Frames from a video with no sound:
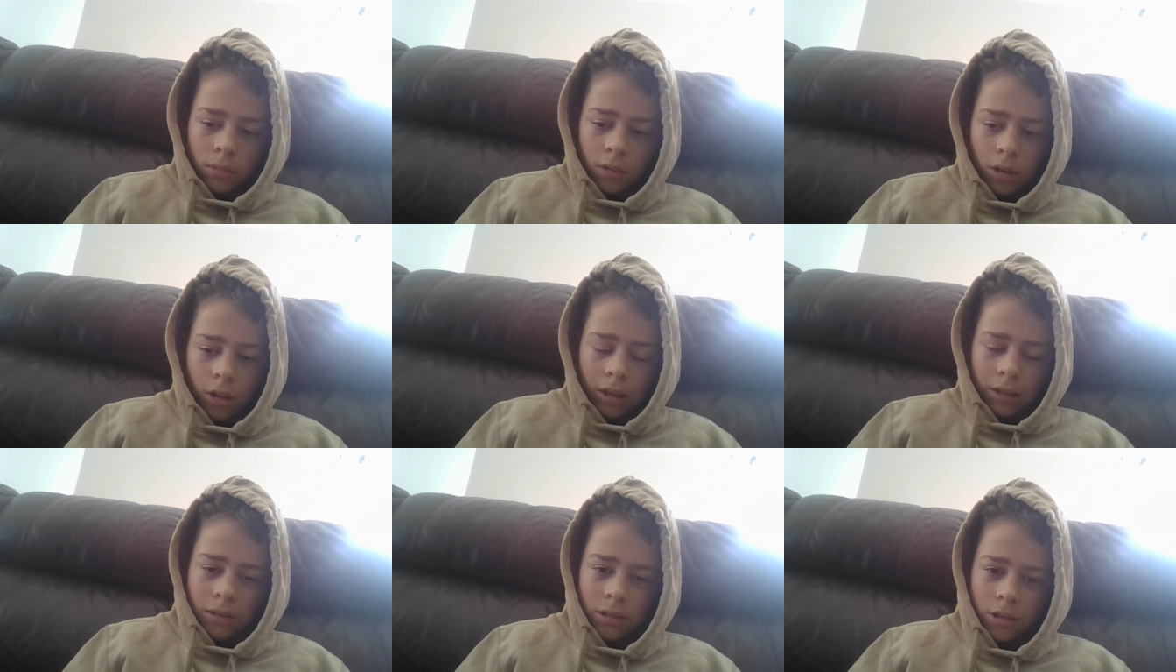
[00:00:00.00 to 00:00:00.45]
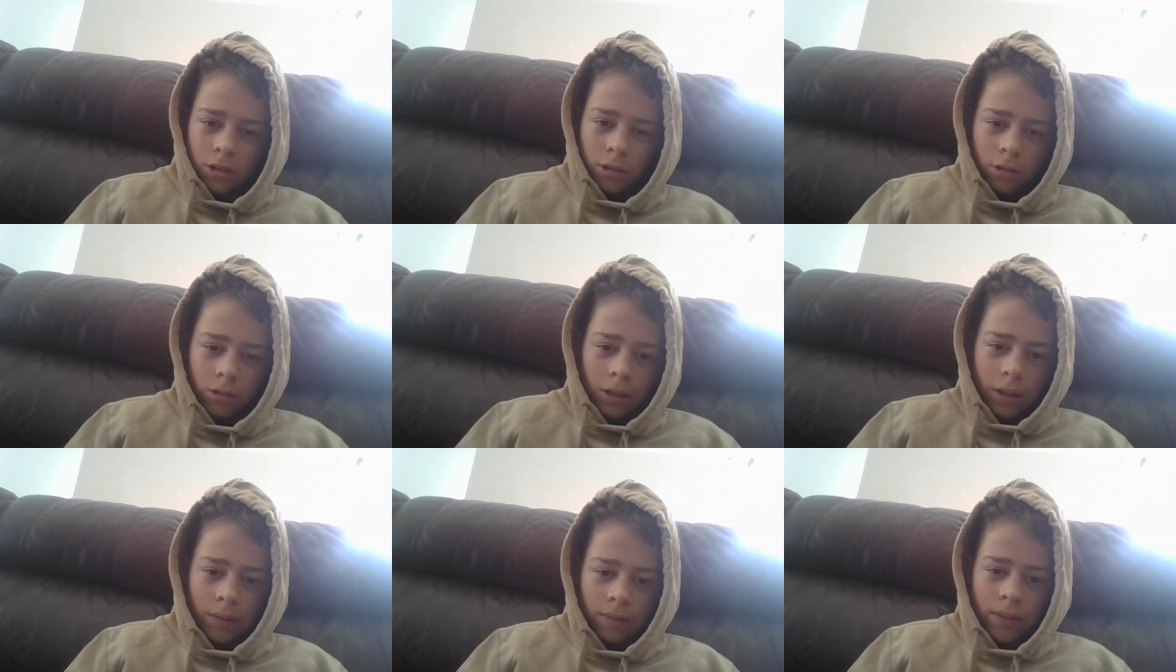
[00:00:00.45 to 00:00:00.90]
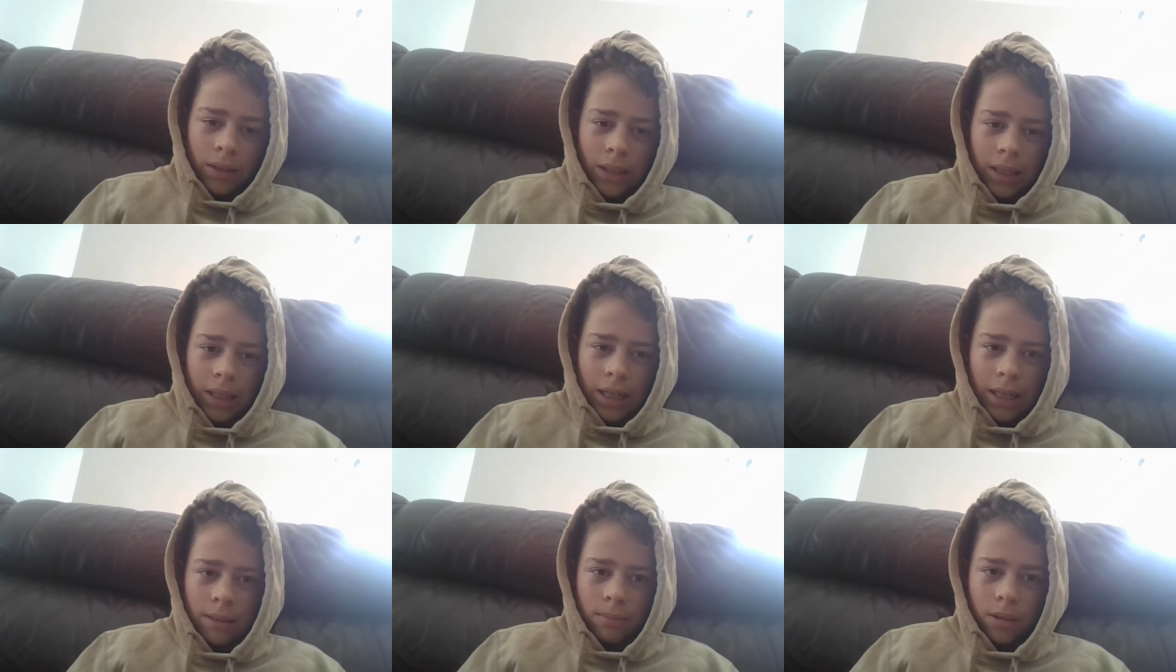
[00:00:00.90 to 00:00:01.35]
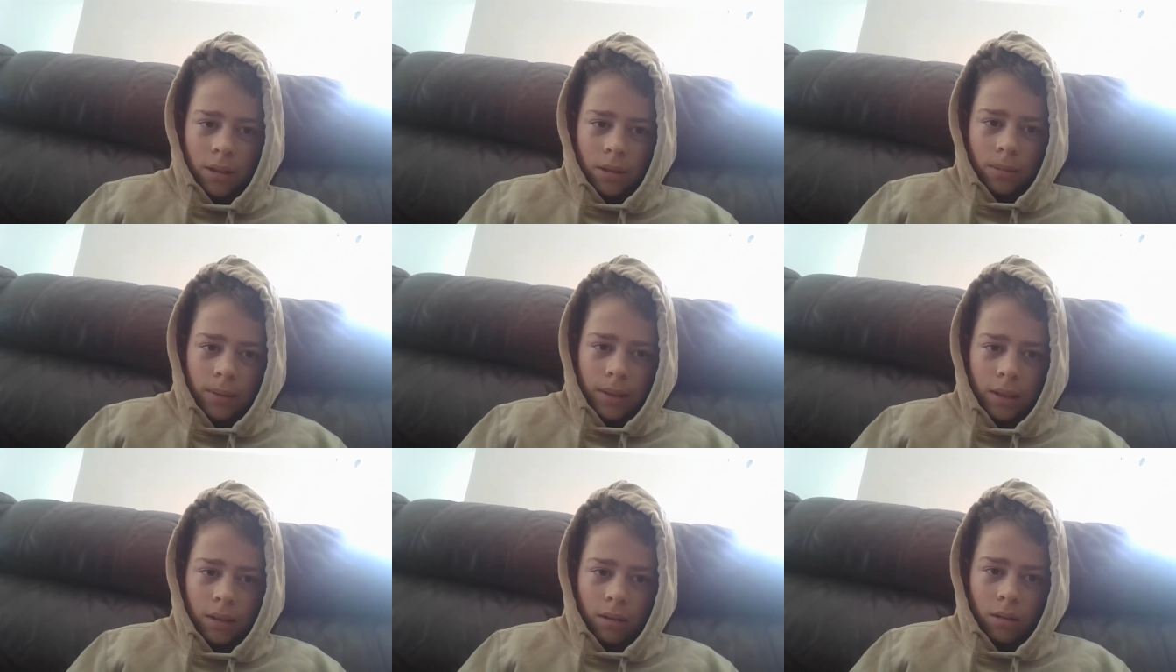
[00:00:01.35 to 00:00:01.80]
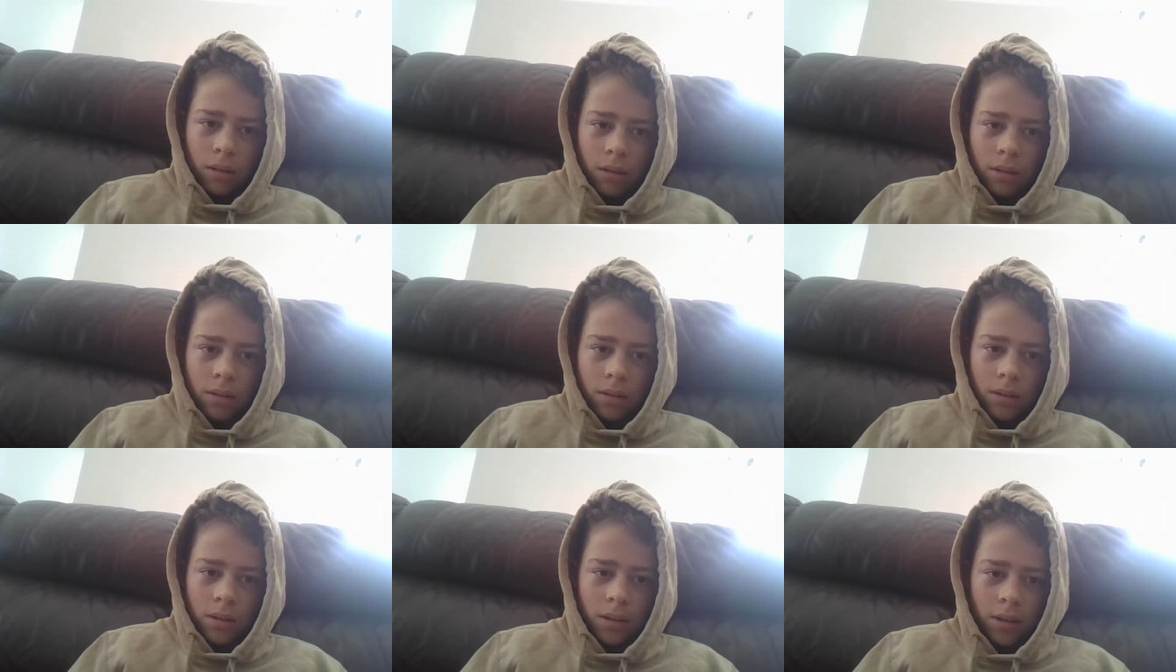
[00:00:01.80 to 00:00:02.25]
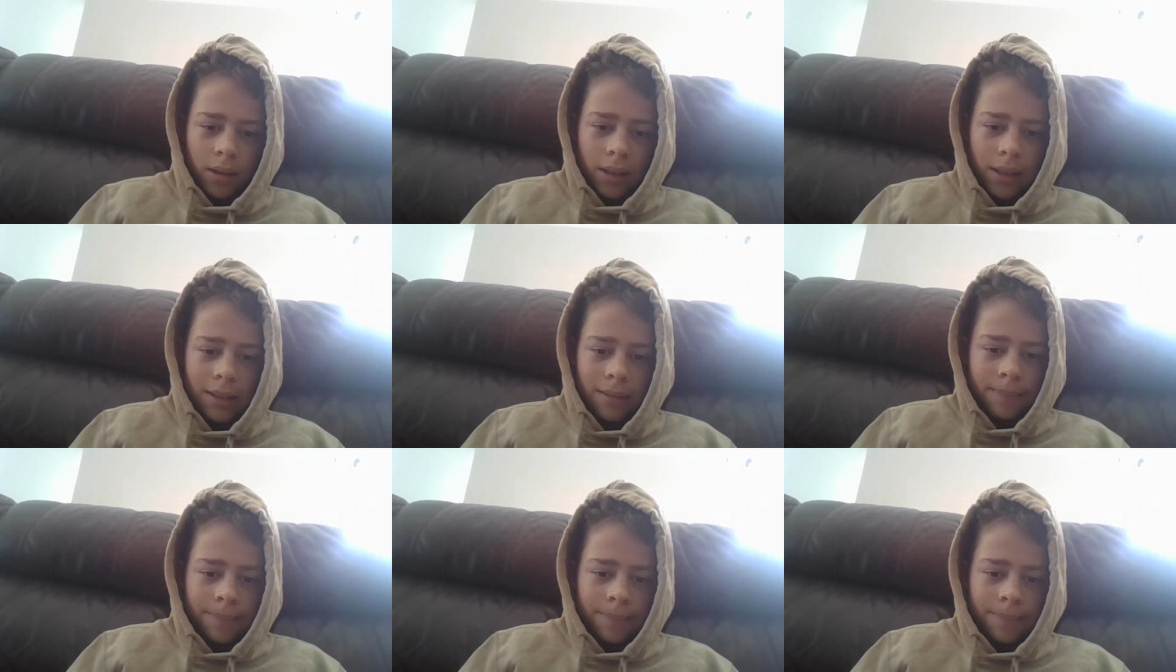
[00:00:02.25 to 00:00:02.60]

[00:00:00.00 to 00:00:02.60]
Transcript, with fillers: like story of the game to be honest. Like,